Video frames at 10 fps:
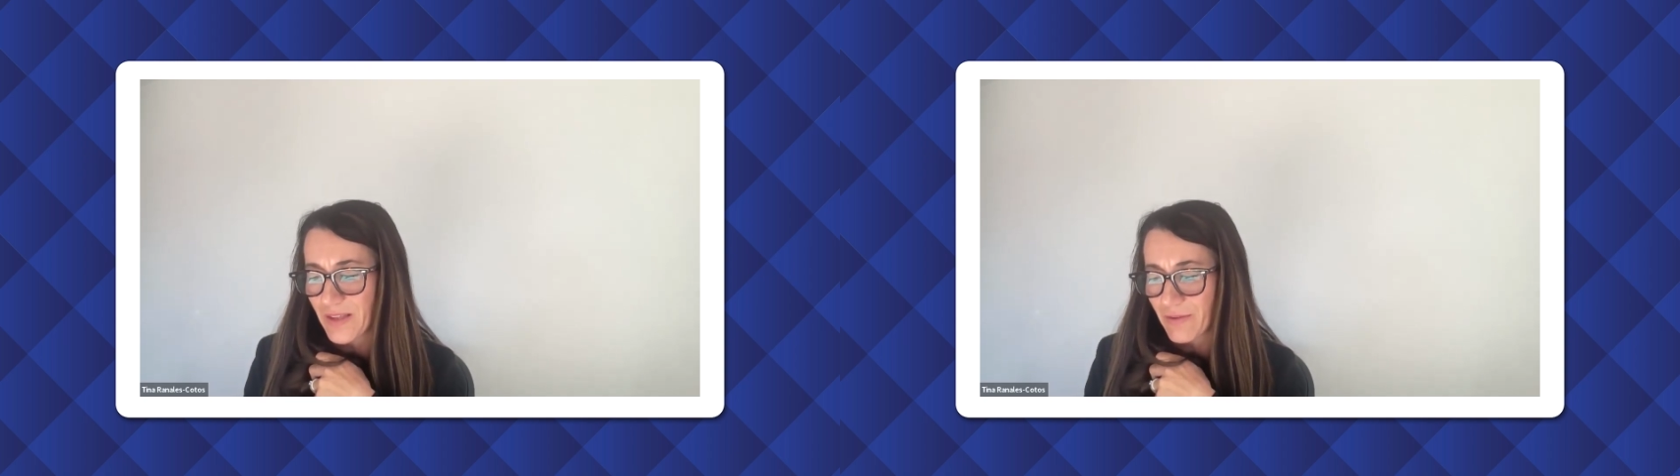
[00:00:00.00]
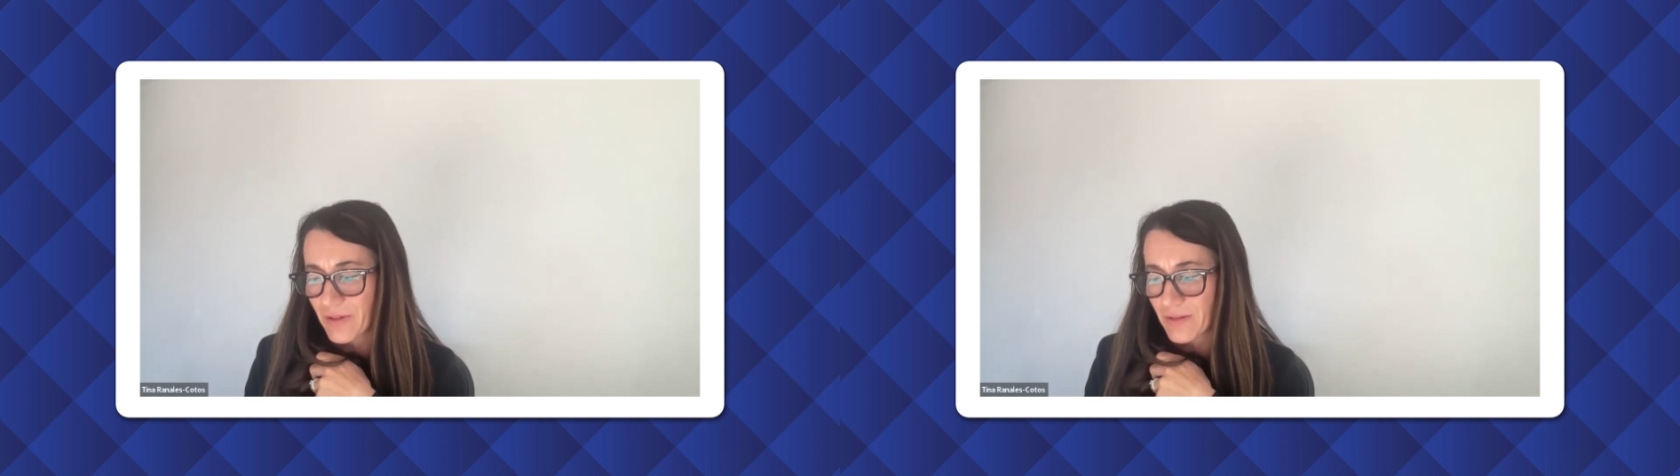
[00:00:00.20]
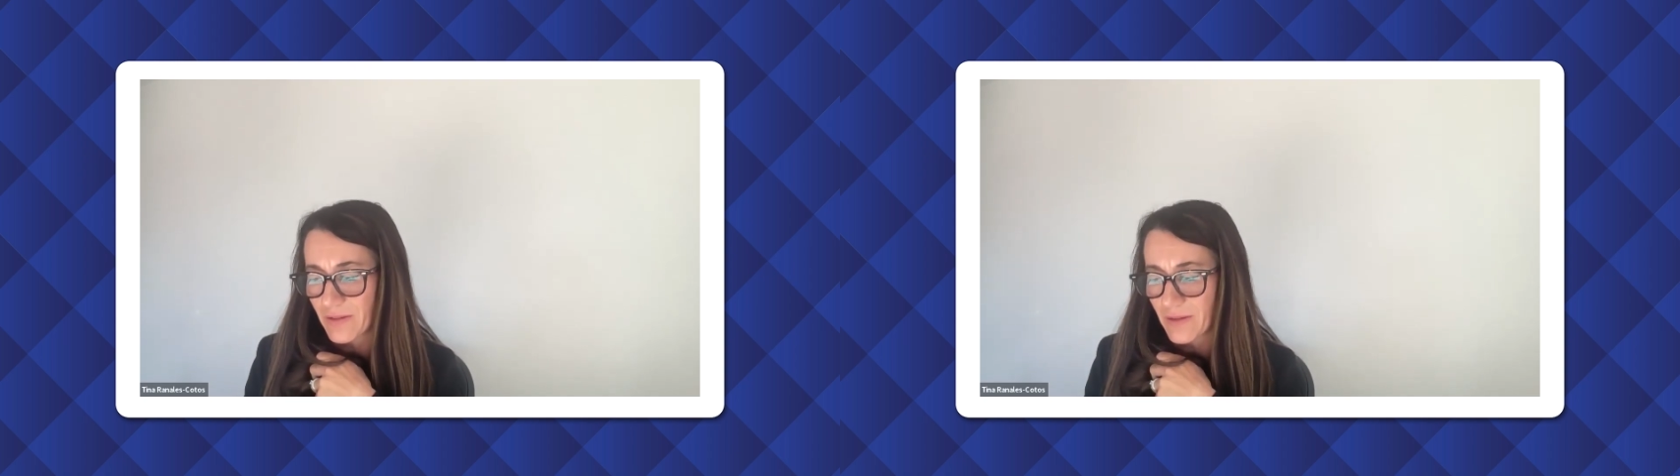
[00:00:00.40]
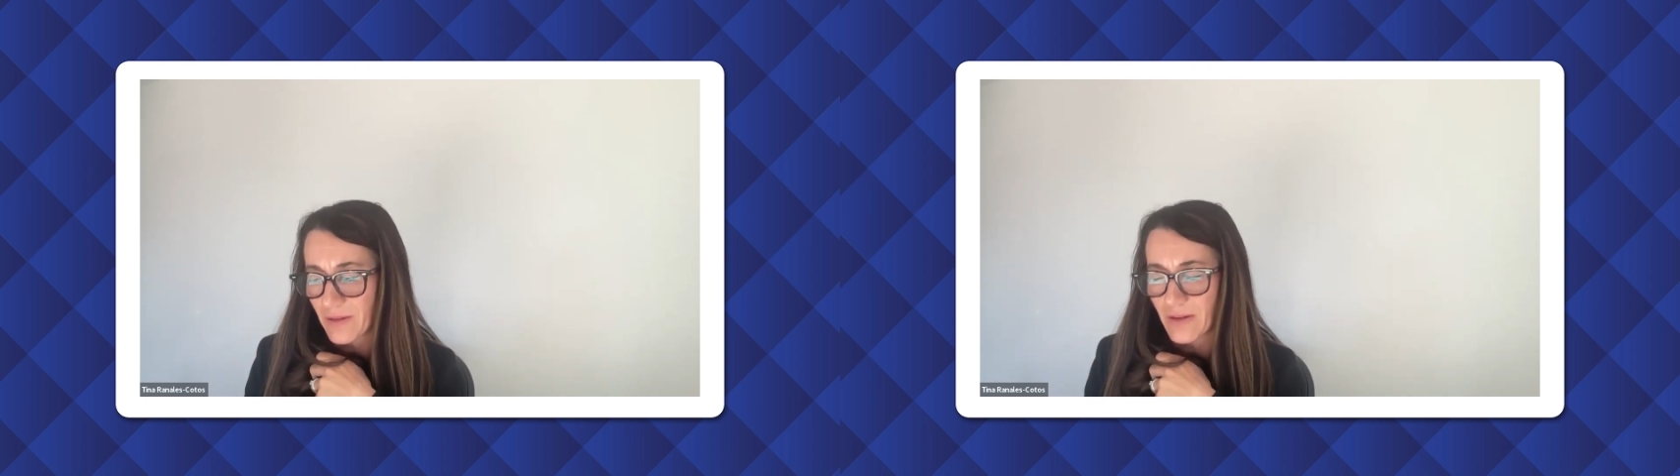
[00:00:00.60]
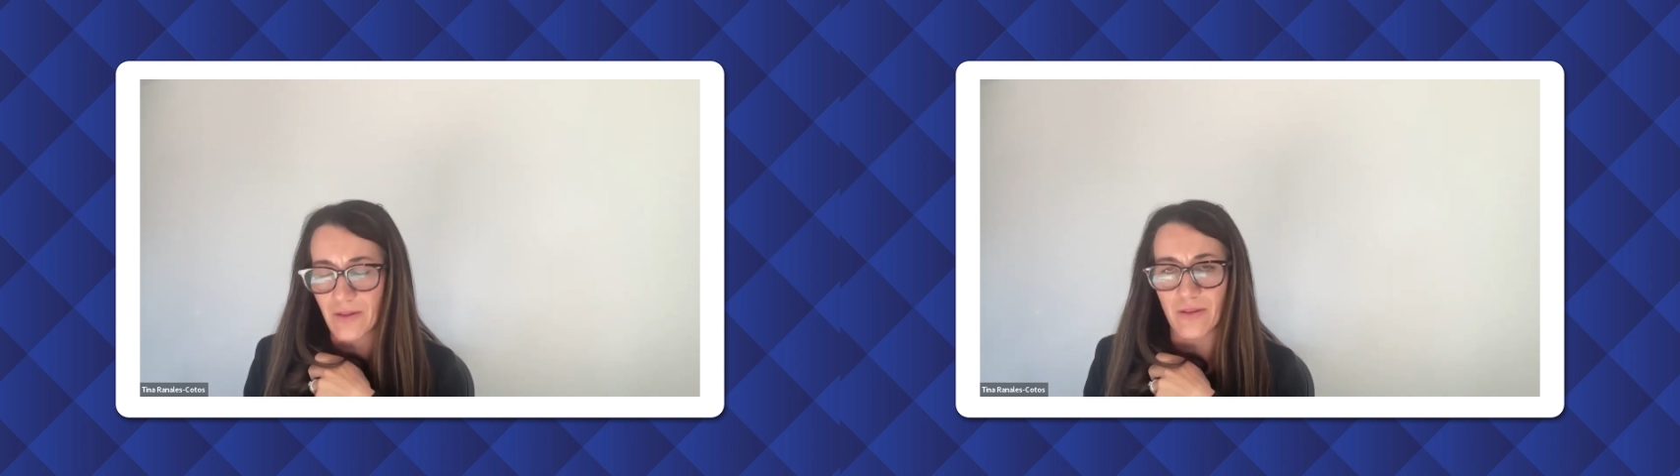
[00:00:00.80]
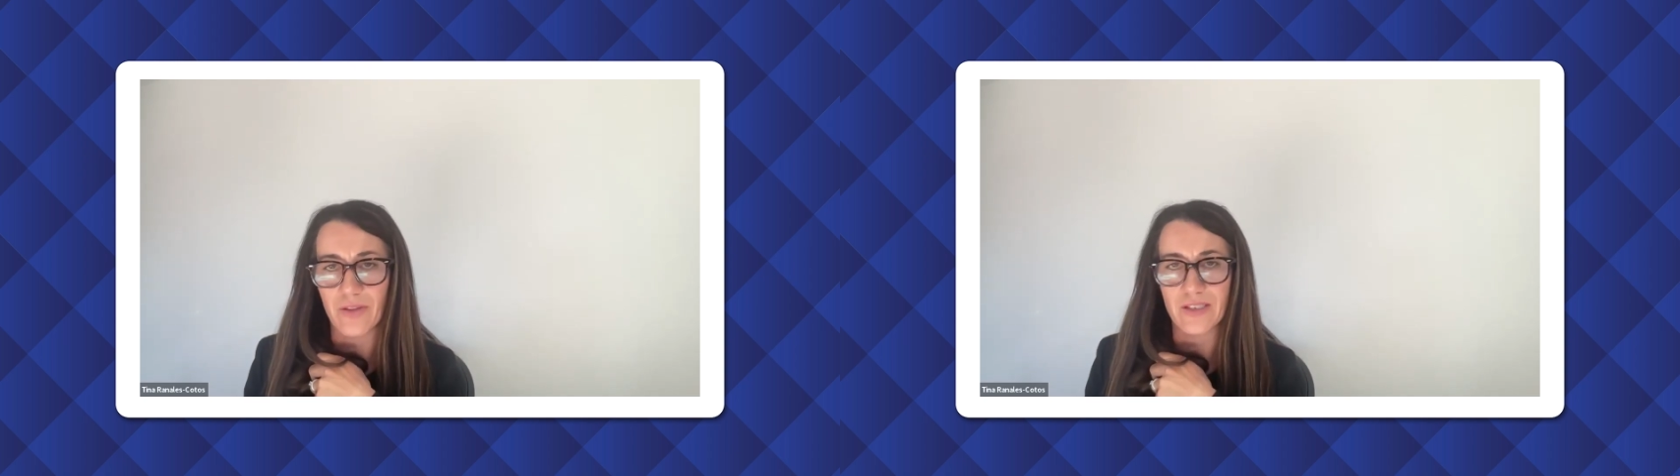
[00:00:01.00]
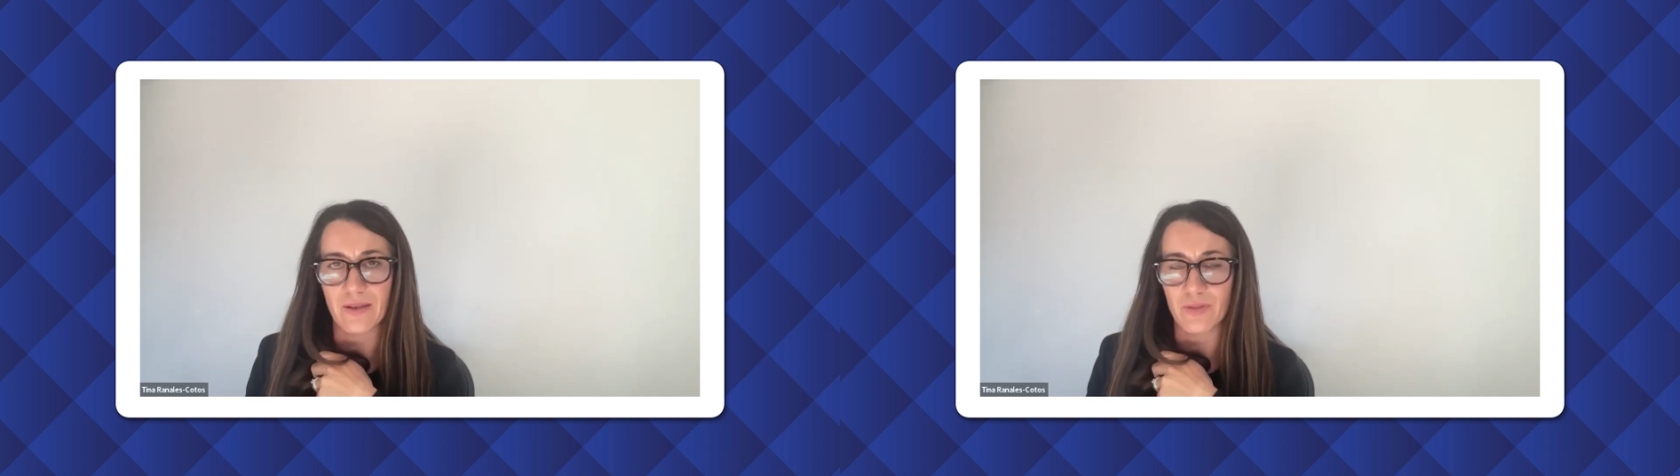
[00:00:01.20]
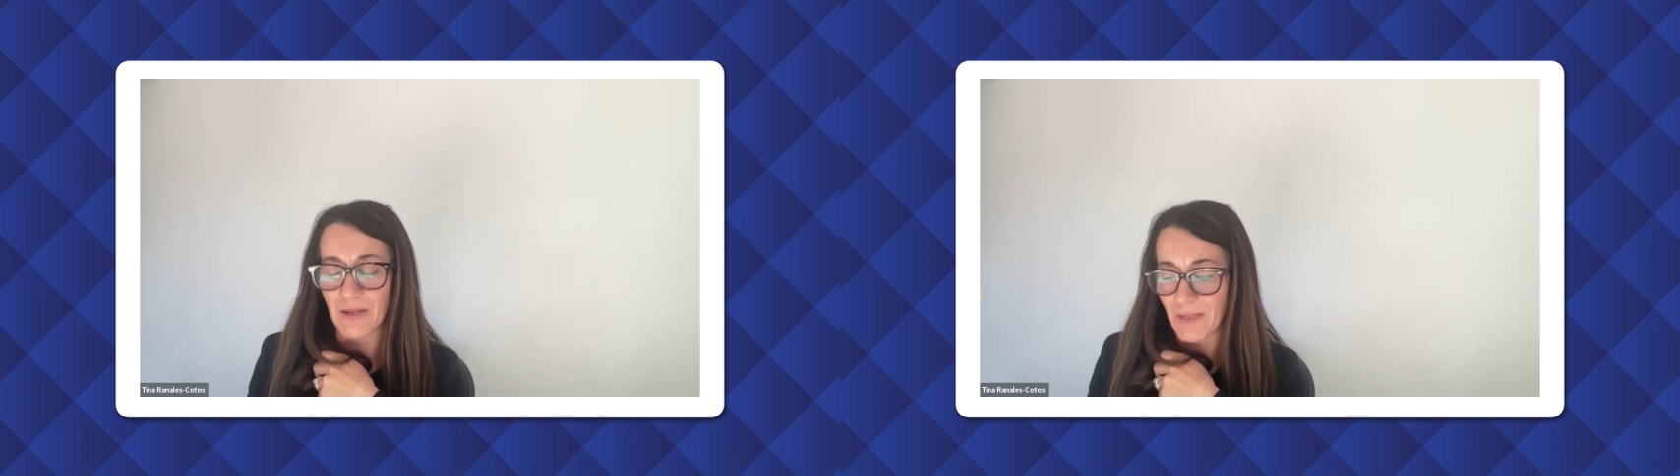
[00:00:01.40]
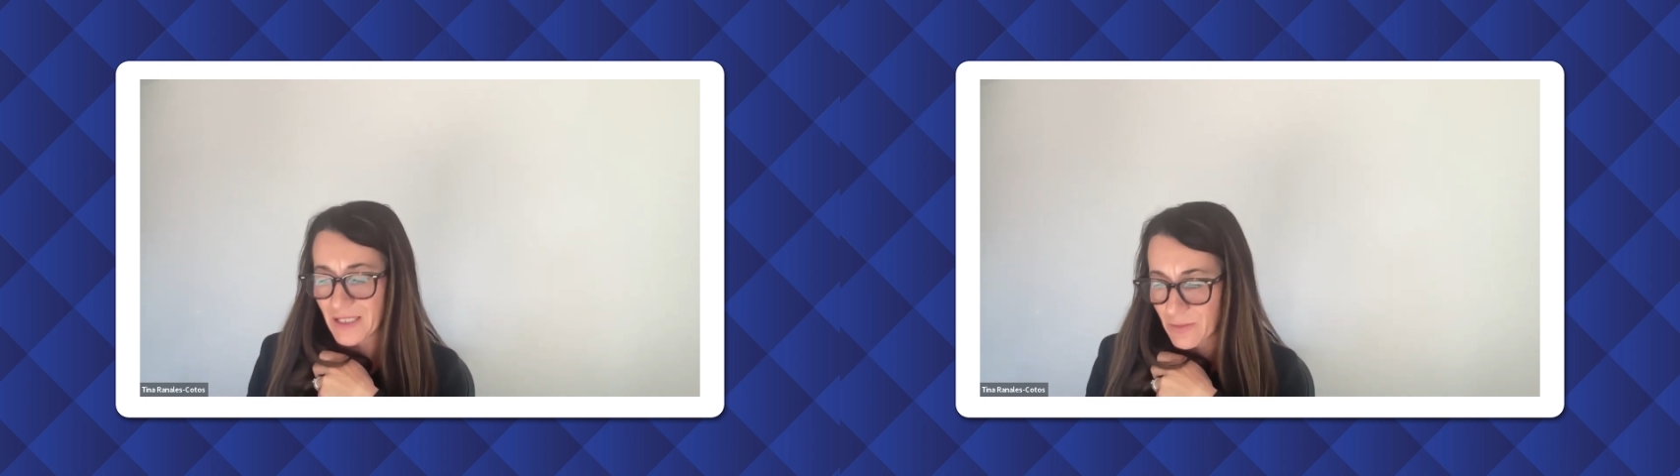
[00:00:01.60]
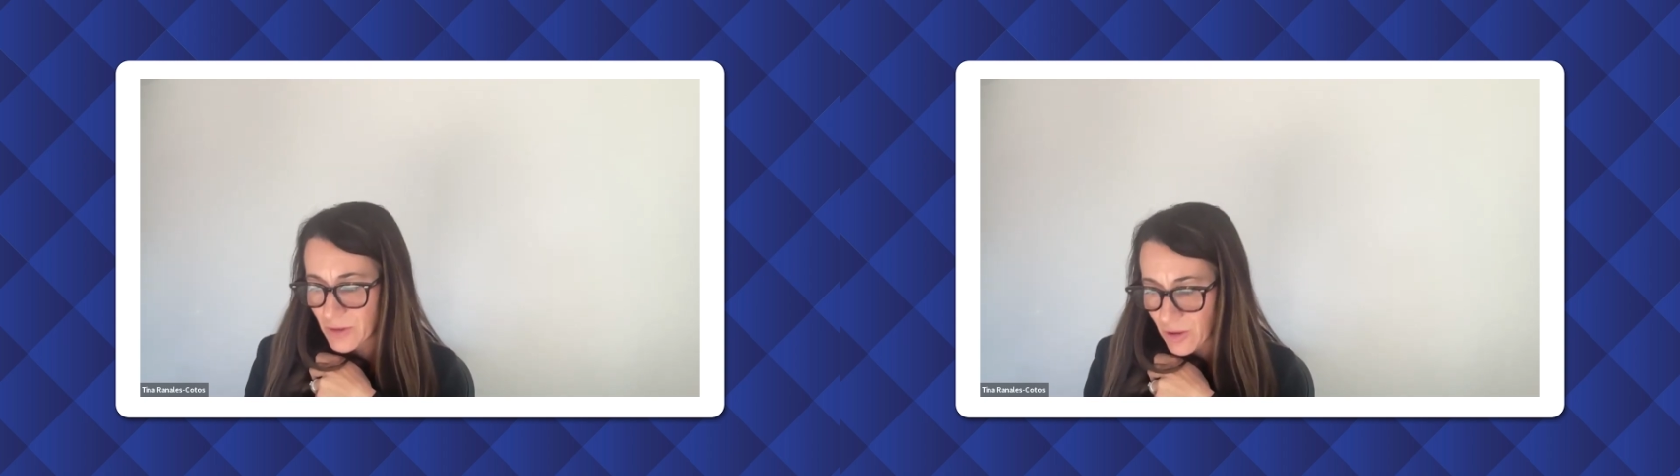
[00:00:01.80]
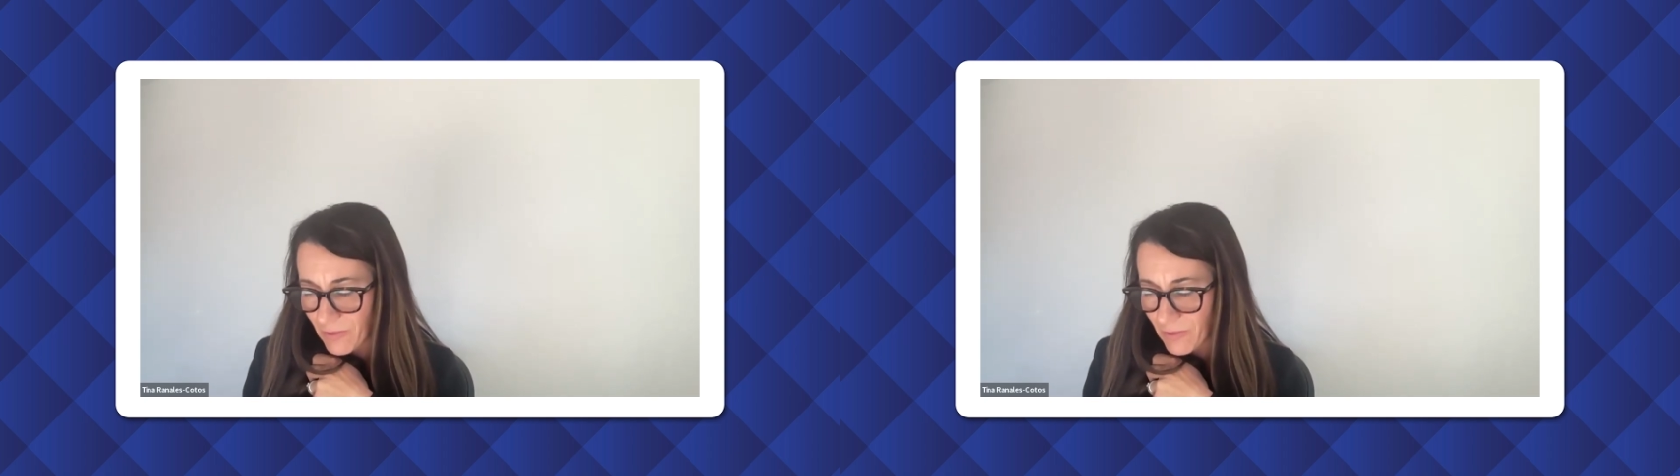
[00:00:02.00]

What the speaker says: given that the subject matter was